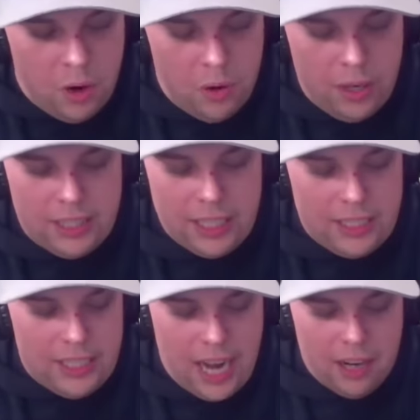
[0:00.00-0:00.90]

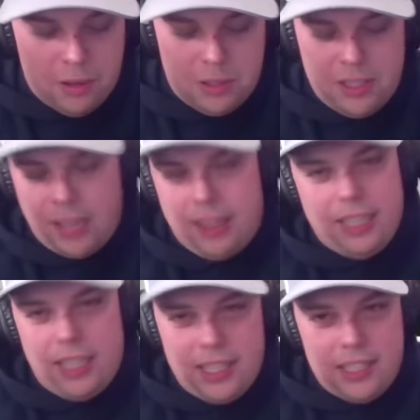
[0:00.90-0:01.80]
Santiago's nothing
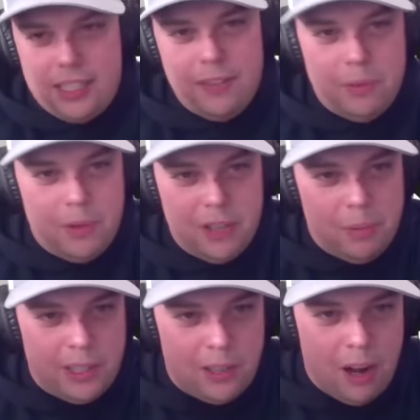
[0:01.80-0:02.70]
like Stephen
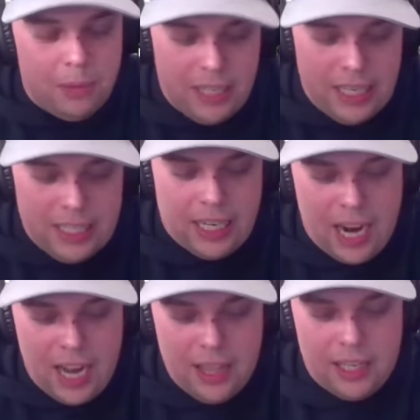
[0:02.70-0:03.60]
Wonderboy Thompson. He's a
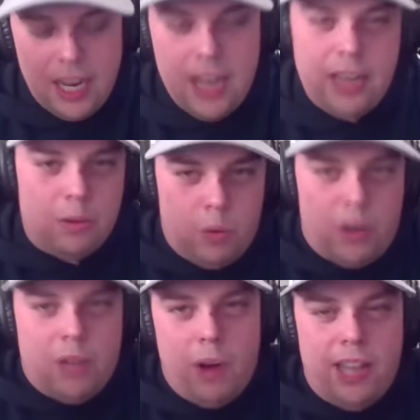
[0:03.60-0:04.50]
guy that,
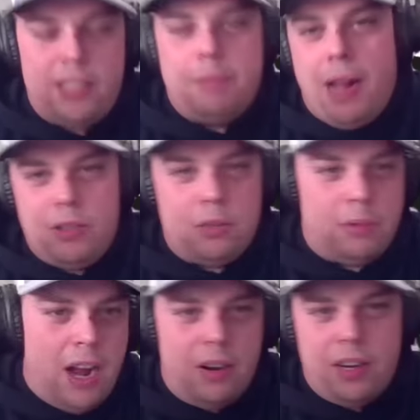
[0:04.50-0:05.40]
Wonderboy likes to bounce
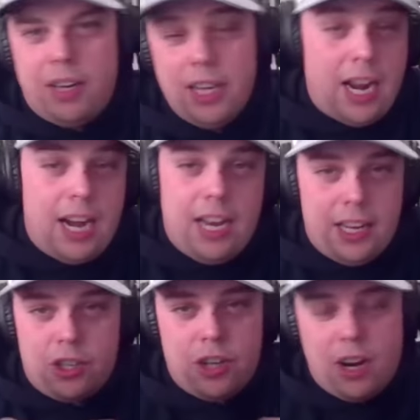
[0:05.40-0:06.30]
around, kind of like
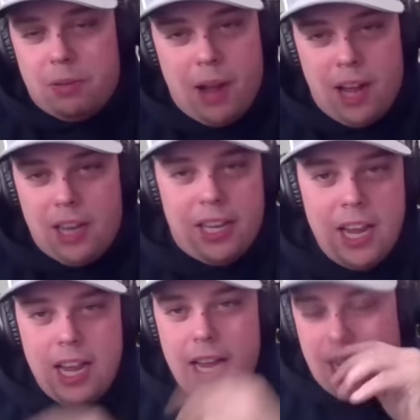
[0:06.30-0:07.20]
a Sean O'Malley,
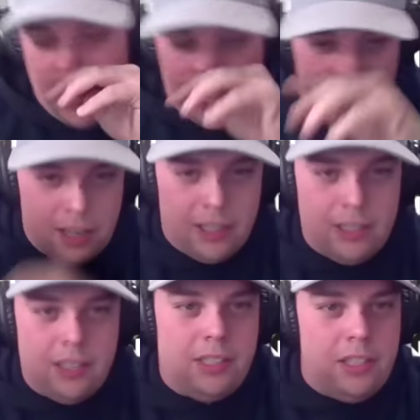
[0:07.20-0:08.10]

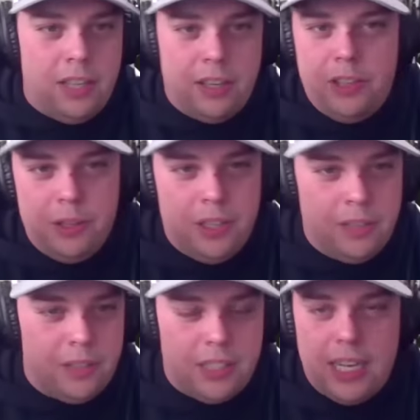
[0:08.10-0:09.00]
use
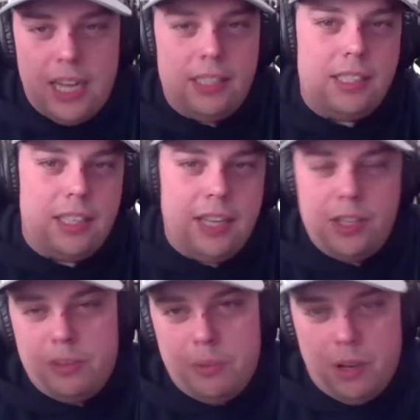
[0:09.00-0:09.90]
different stances and hit
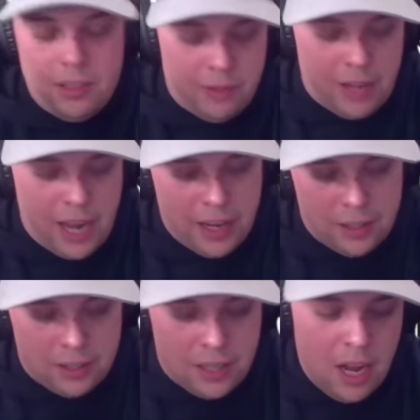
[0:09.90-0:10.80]
you from all different
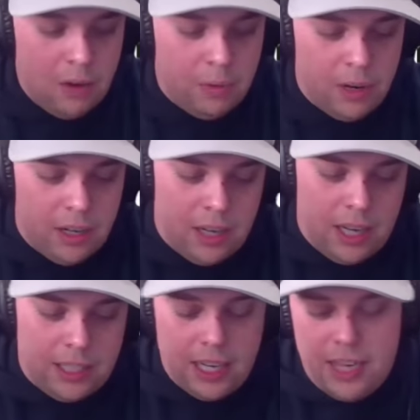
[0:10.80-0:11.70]
angles, where
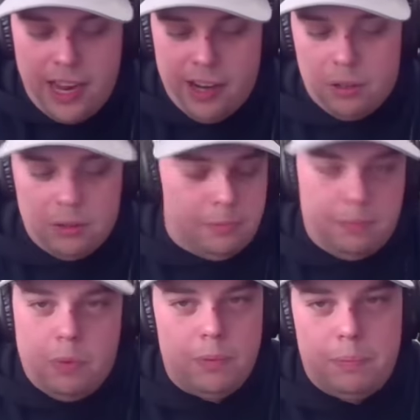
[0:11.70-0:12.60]
Santiago
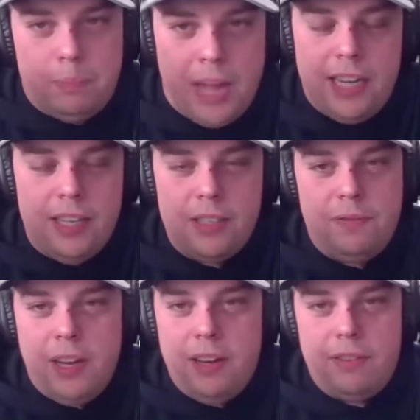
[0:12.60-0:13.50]
will plant his
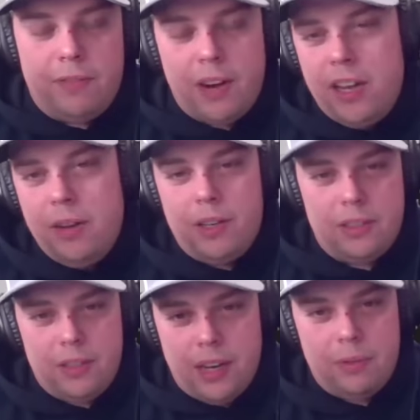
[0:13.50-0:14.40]
feet in front of you
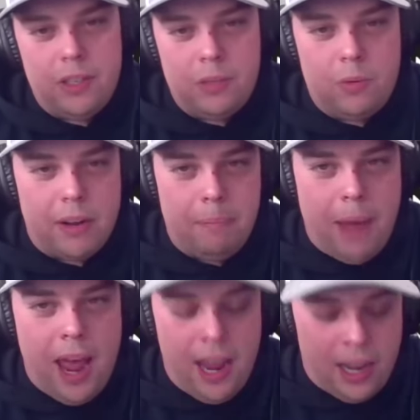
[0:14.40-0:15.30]
and just want to
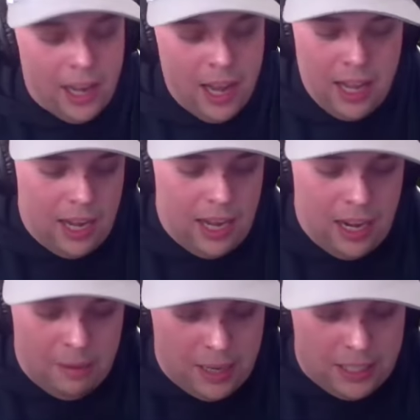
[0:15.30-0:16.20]
bang.
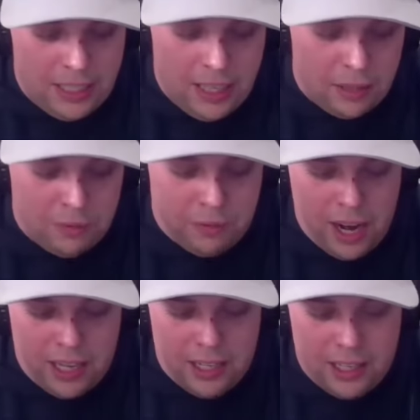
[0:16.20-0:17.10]
I see this
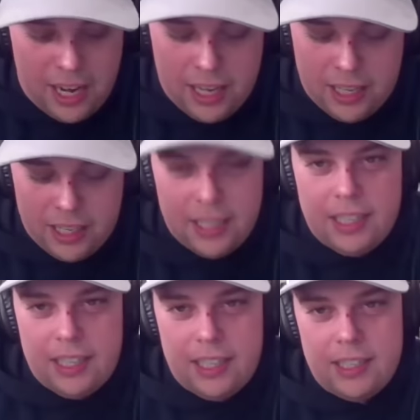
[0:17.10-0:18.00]
fight getting
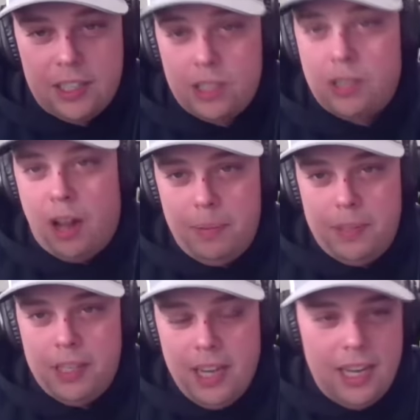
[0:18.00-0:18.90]

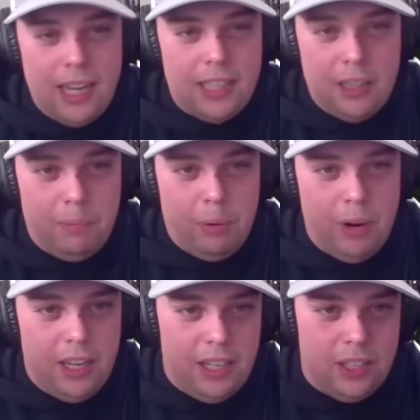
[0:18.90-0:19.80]
stopped at some
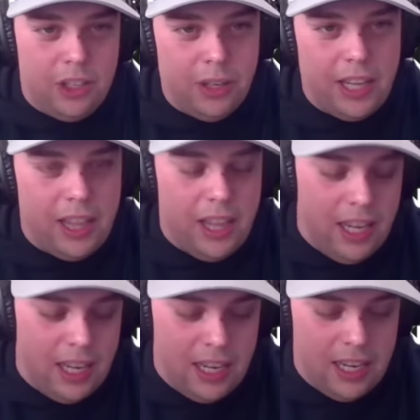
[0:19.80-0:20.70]
point during
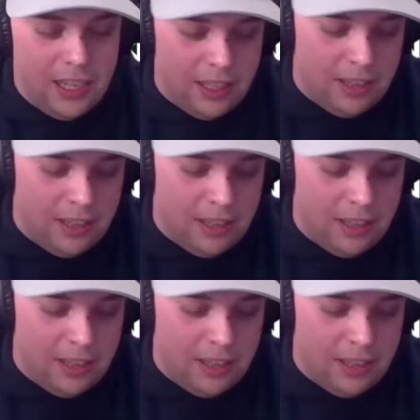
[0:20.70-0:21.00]
the